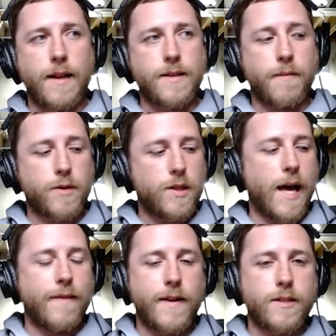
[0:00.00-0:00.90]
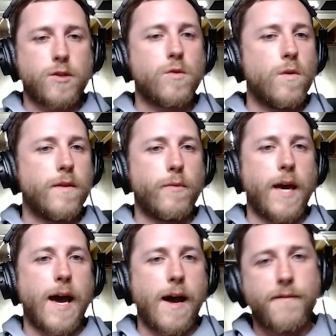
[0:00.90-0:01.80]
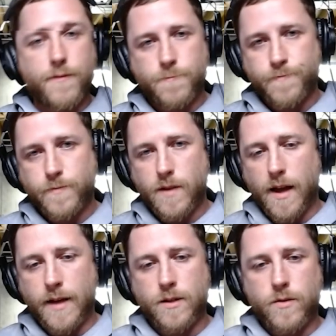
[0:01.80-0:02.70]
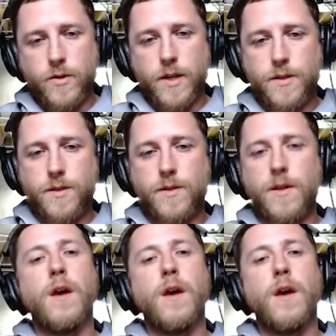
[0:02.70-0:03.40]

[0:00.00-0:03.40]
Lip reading: glad that it's a tool that we have as illusionists,